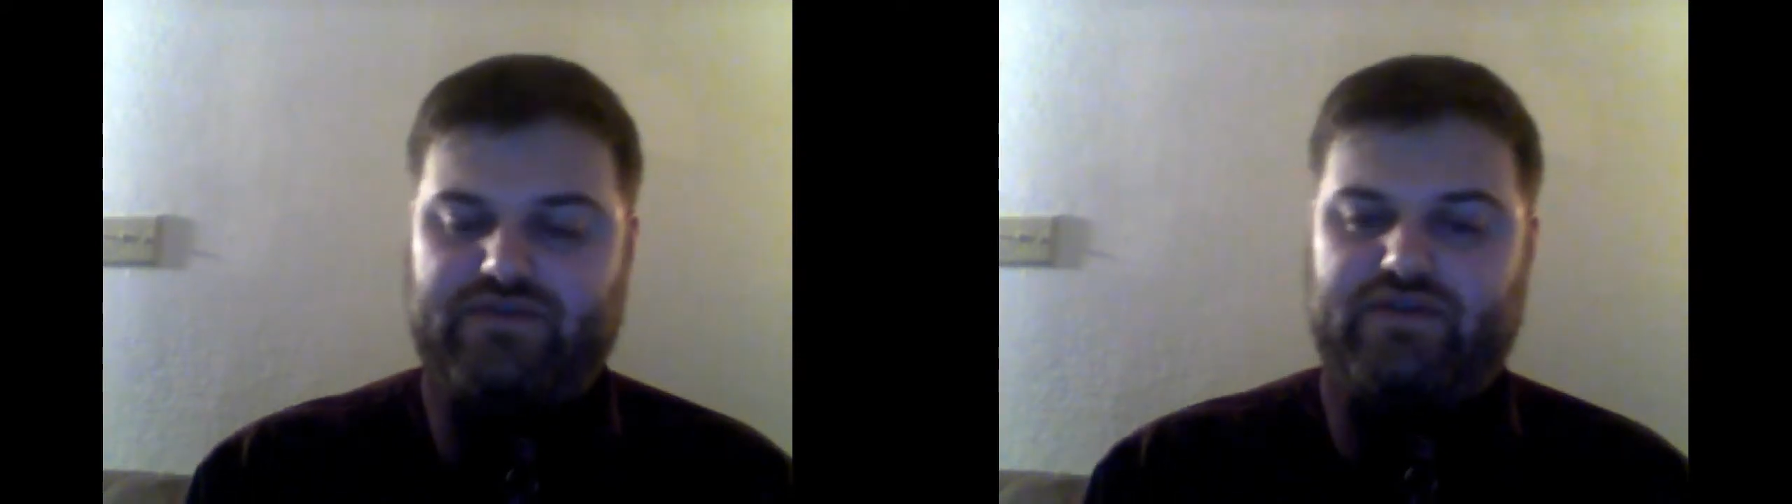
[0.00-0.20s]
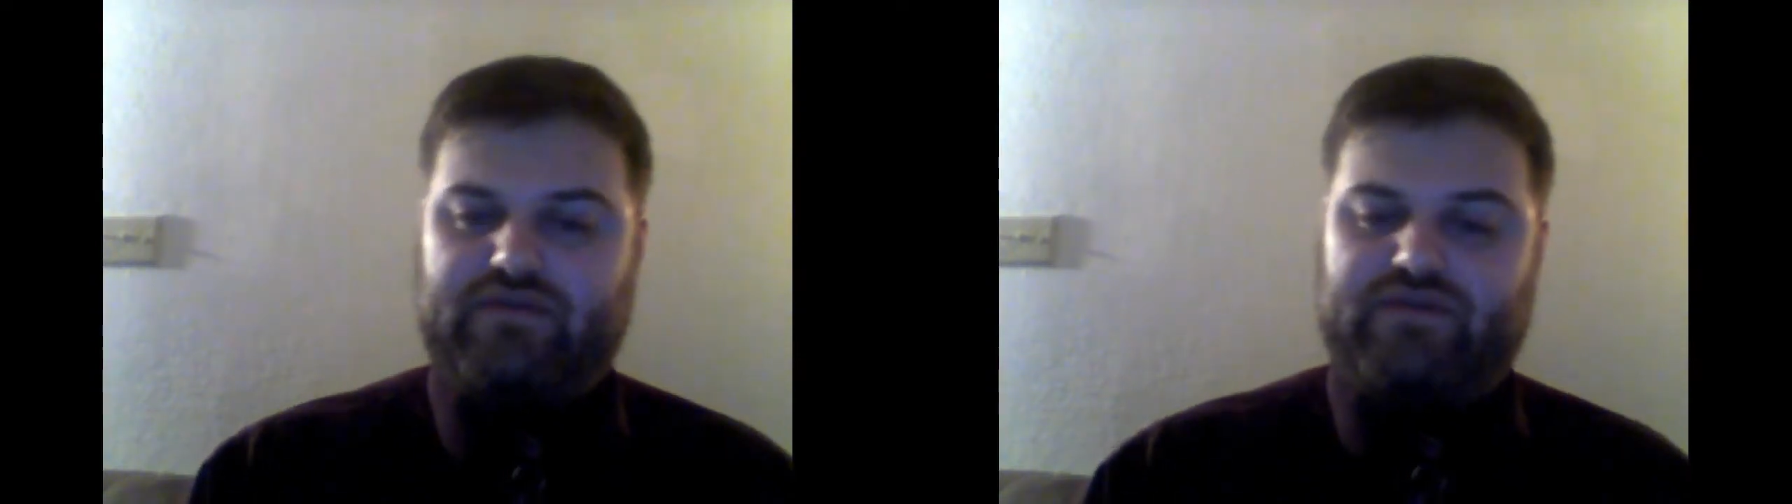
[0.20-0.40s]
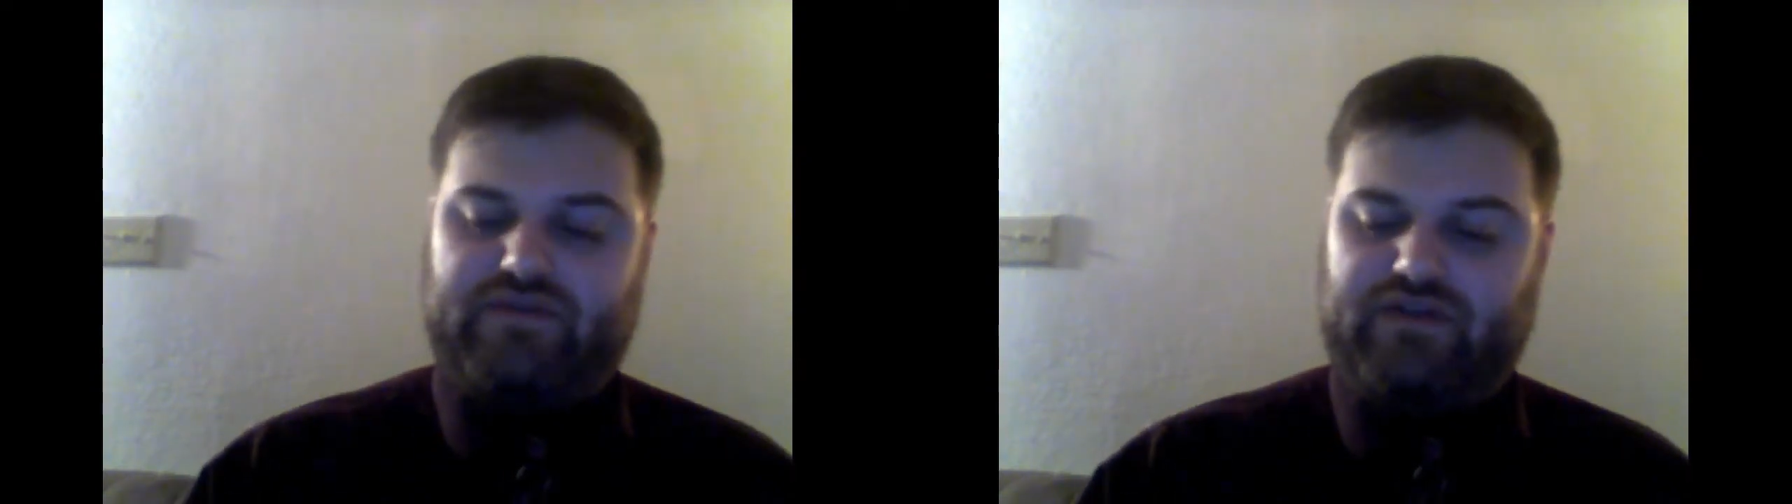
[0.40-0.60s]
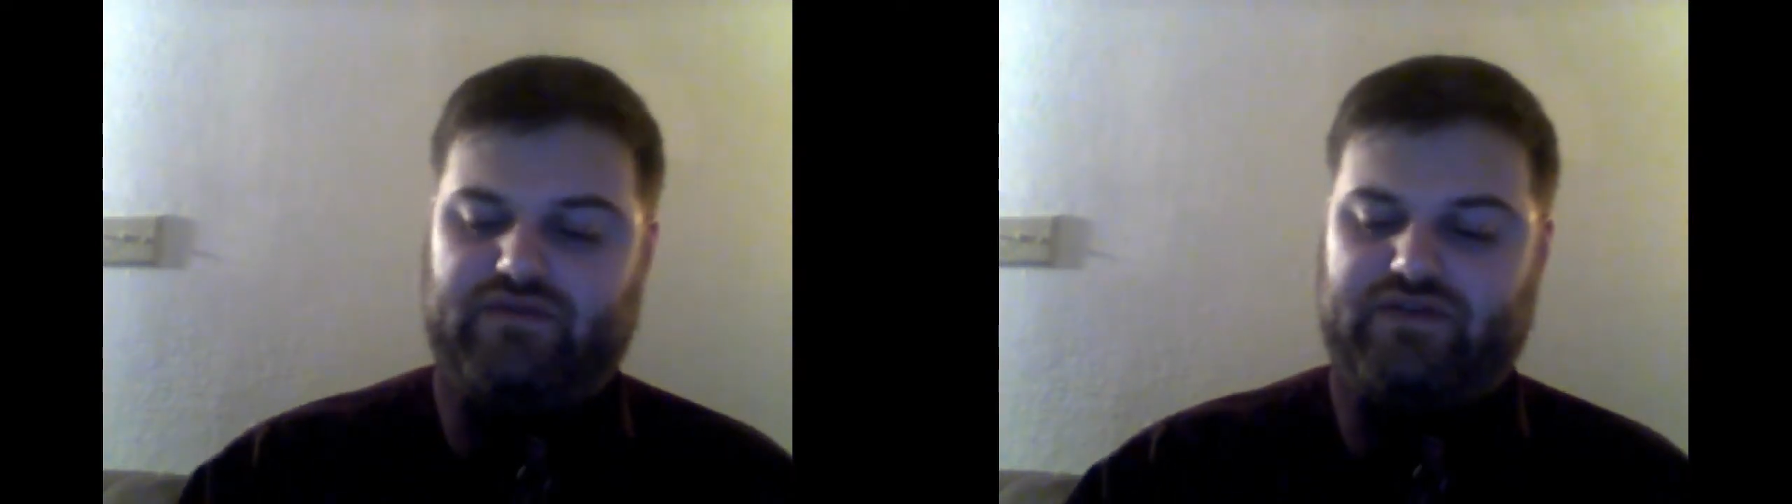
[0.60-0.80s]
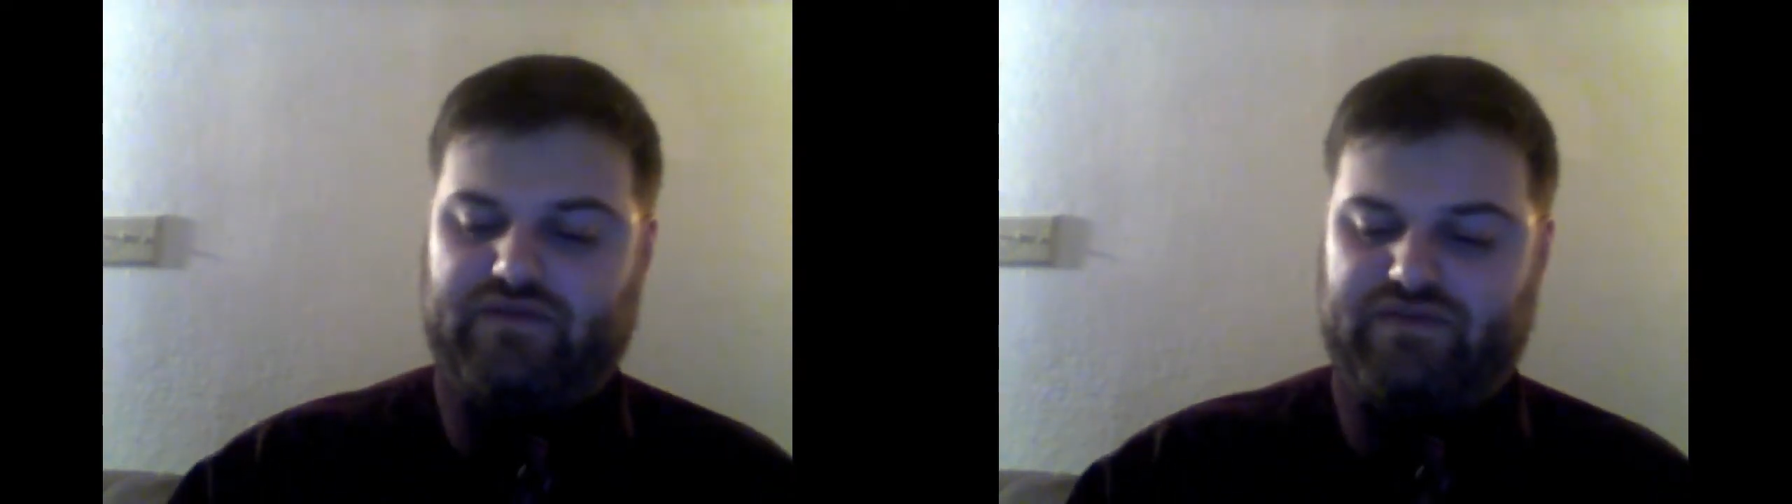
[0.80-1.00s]
So it's
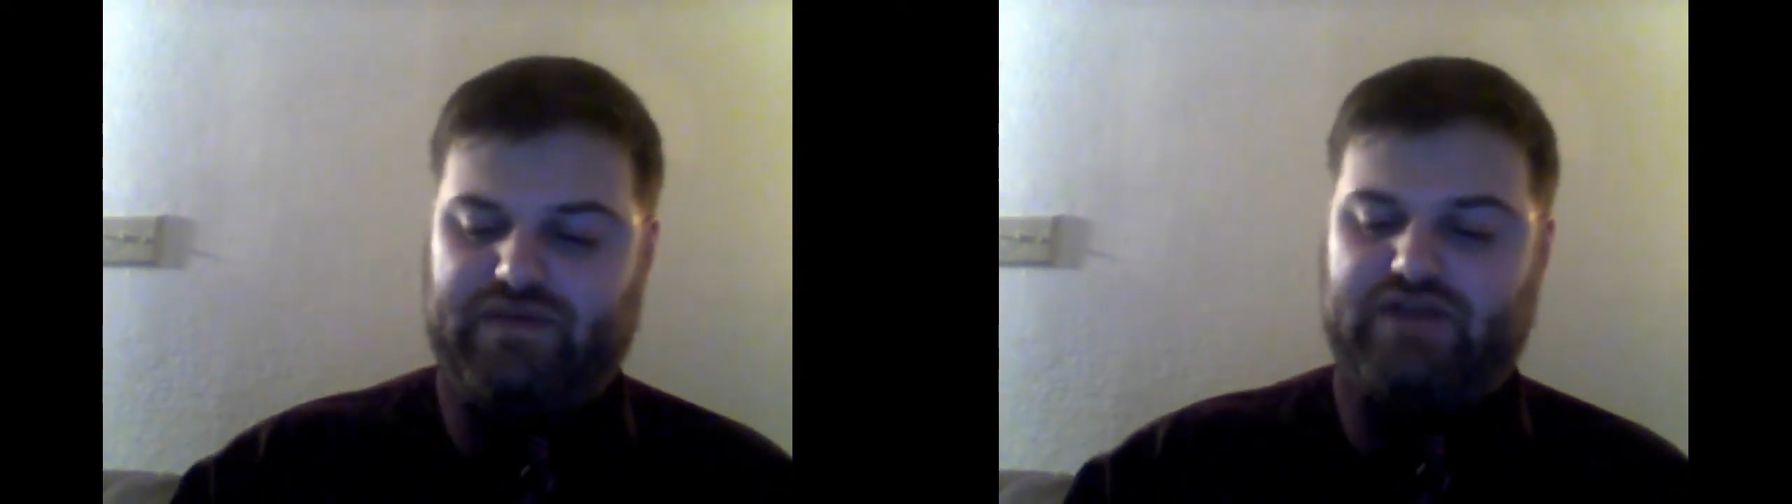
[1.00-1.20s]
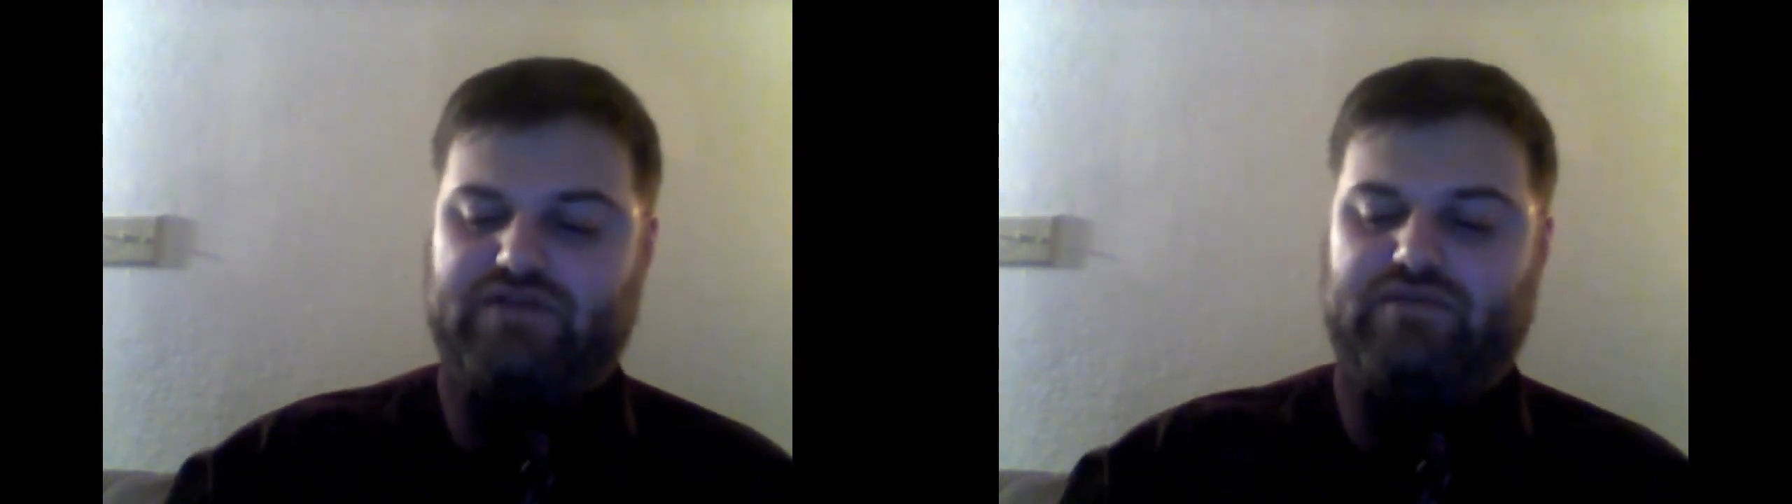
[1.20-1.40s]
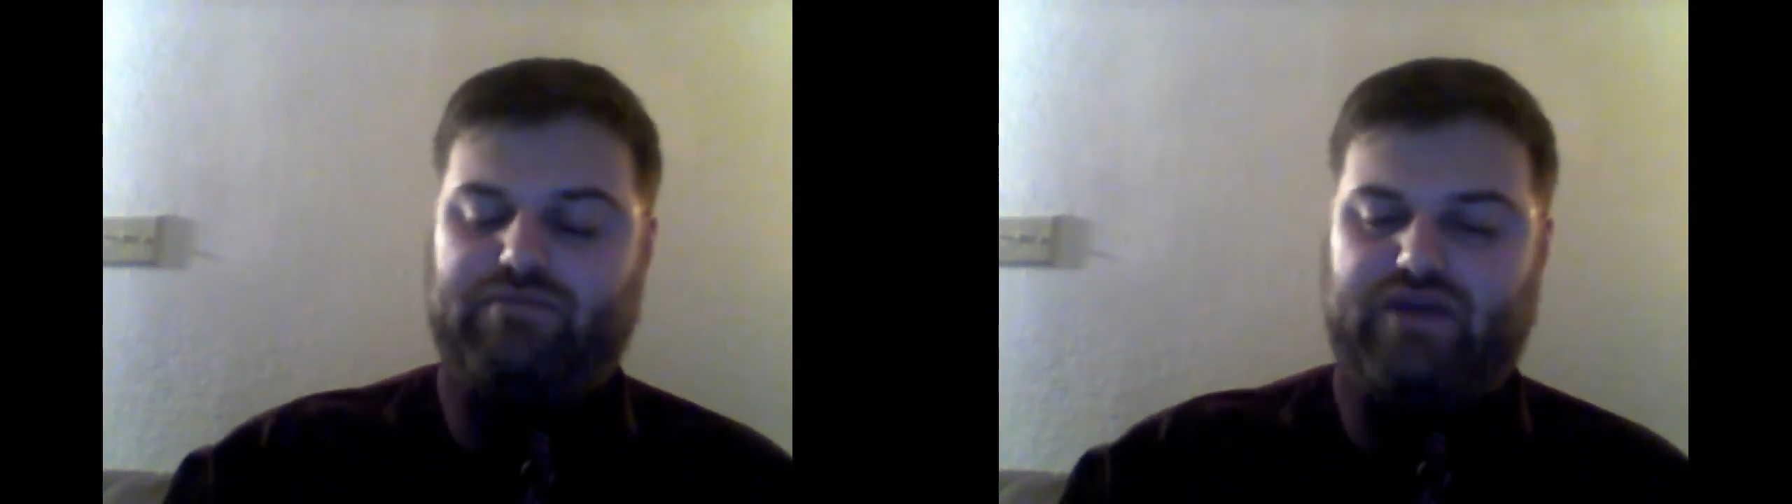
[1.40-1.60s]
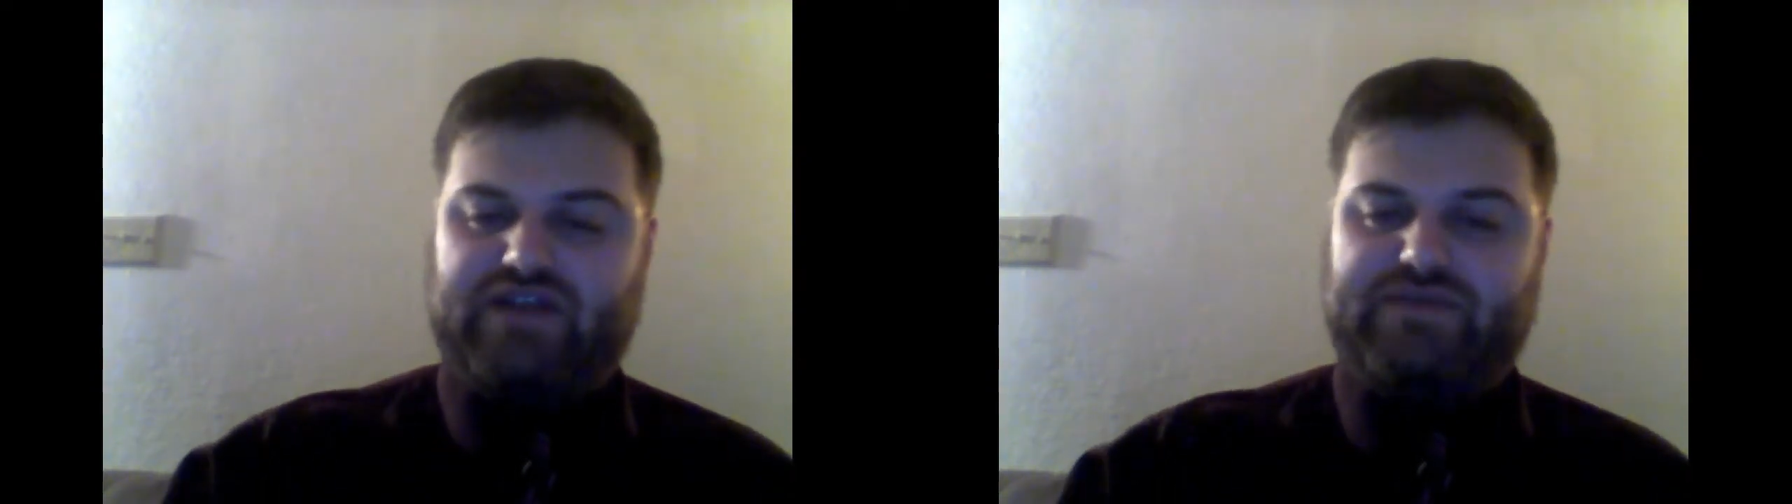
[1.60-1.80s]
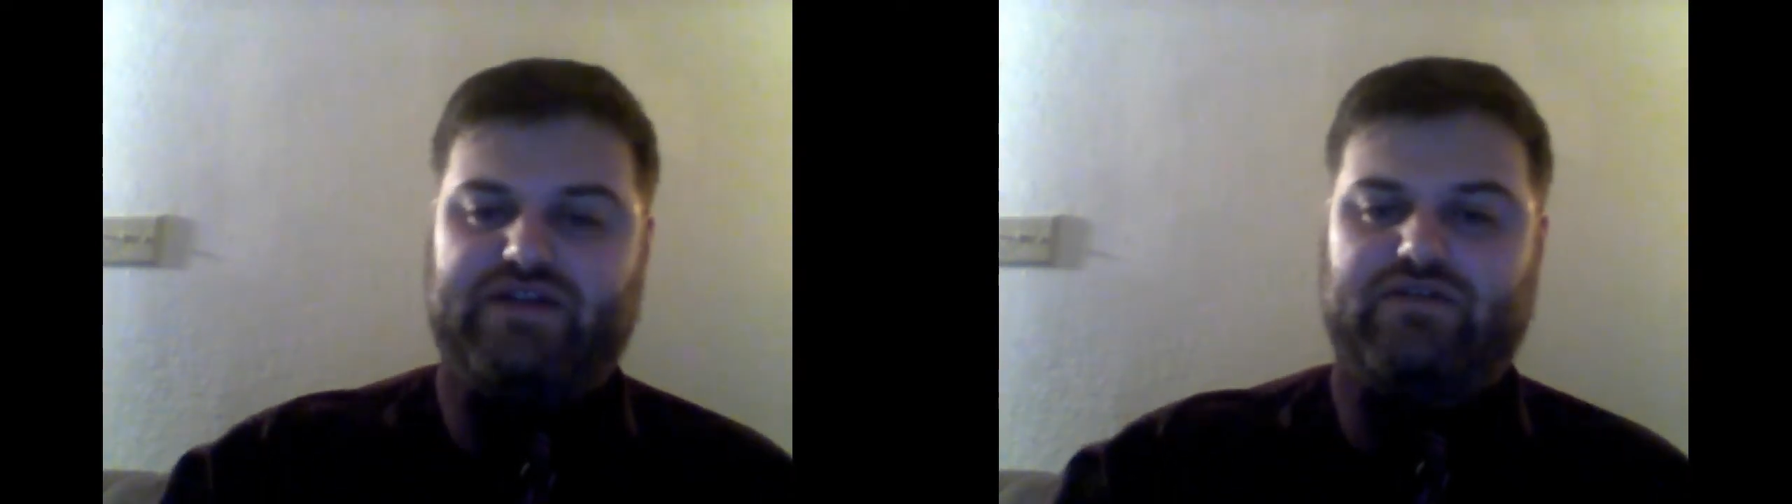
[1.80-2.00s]
service manager,
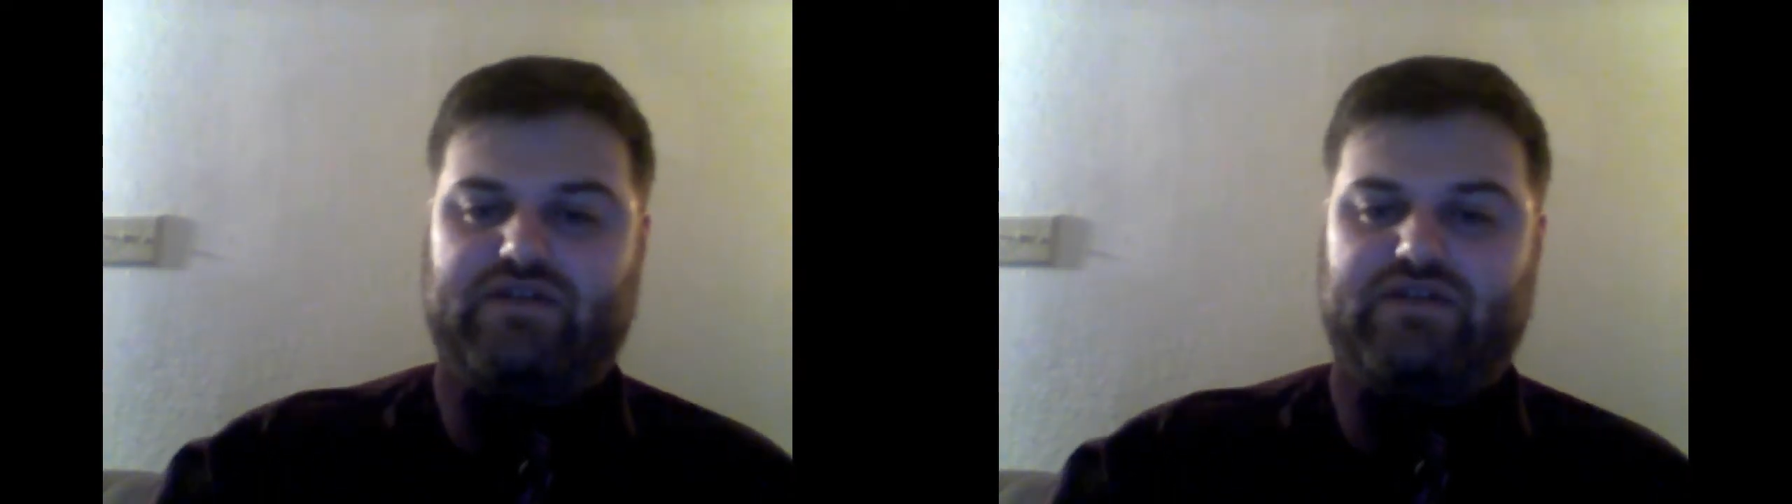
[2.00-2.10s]
branch manager,